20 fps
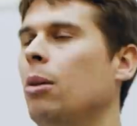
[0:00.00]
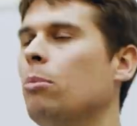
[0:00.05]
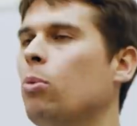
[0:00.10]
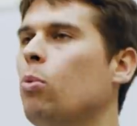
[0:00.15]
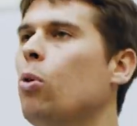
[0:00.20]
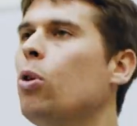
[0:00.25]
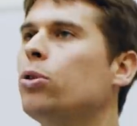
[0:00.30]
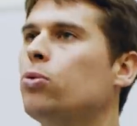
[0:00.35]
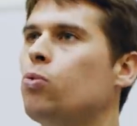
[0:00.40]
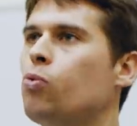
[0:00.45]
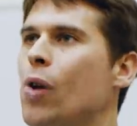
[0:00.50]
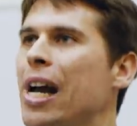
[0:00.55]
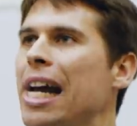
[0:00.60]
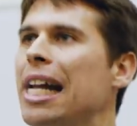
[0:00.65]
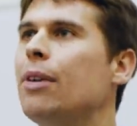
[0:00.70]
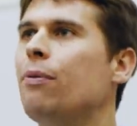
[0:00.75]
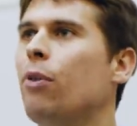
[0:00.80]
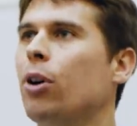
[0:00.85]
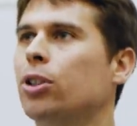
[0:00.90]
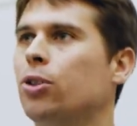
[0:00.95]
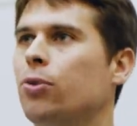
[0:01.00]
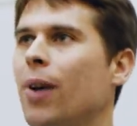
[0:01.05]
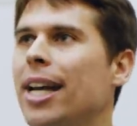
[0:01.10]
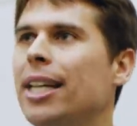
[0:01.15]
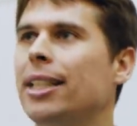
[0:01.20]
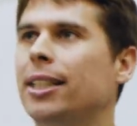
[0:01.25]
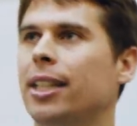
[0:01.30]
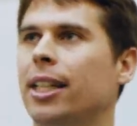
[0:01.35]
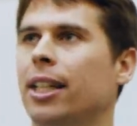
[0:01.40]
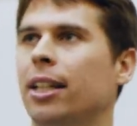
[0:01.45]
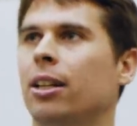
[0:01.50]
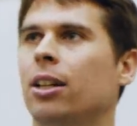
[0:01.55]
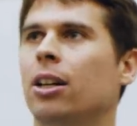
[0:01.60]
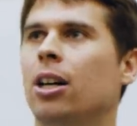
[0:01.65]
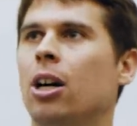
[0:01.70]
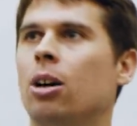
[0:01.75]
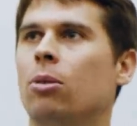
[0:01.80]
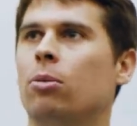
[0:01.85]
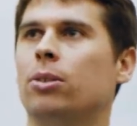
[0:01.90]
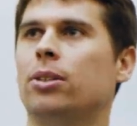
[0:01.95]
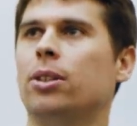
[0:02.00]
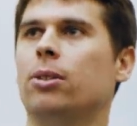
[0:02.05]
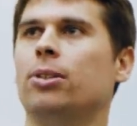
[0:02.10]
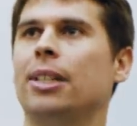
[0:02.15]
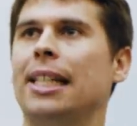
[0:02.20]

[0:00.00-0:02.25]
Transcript: But what was really frustrating was there